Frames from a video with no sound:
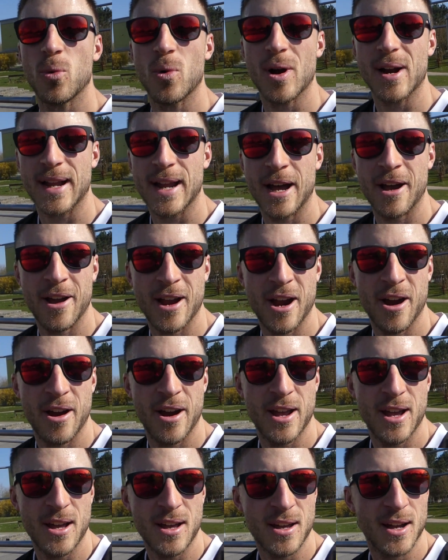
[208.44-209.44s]
workout
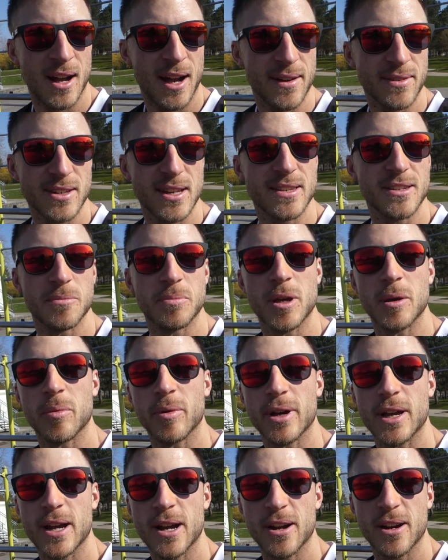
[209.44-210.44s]
area. I've seen some
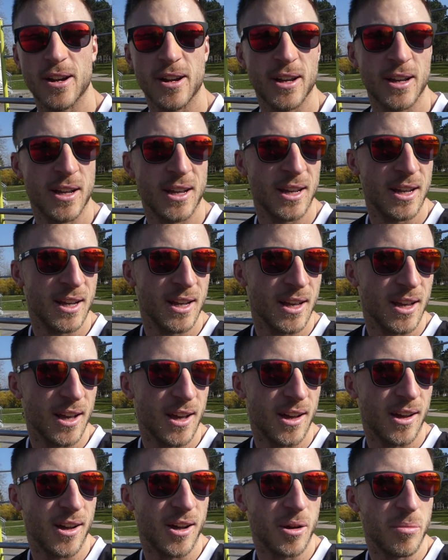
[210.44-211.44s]
people here.
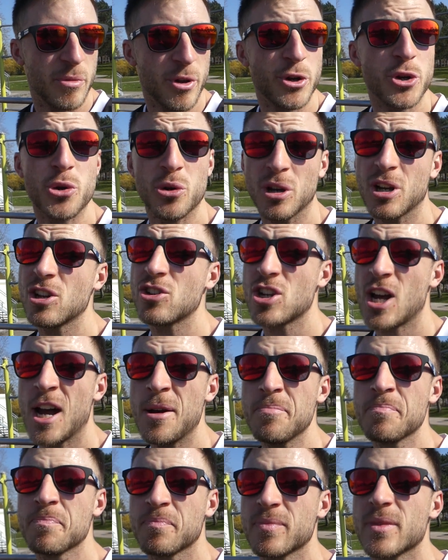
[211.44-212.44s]
Um, they're doing a good
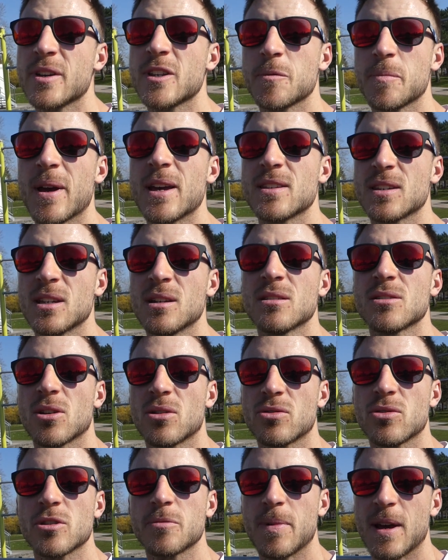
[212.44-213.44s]
job of spacing,
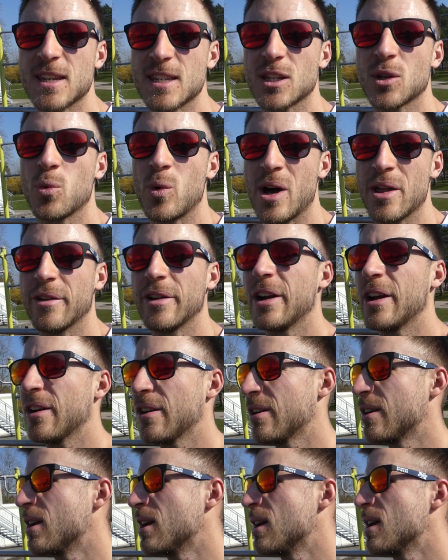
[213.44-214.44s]
social spacing while they're
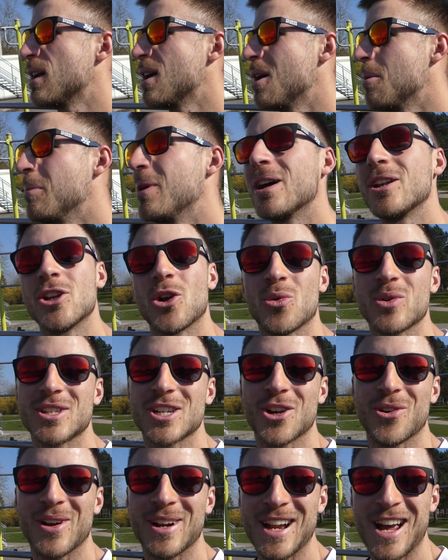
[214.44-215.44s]
here but no one's
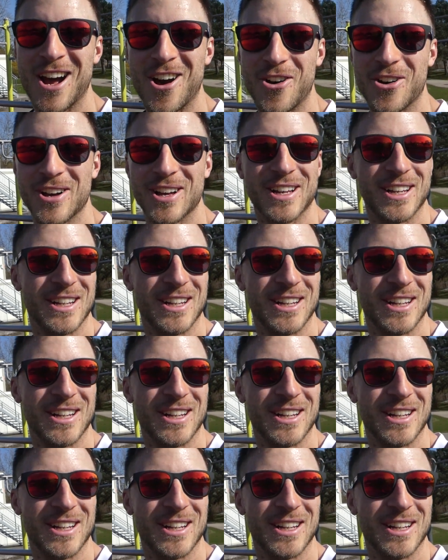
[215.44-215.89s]
here right now.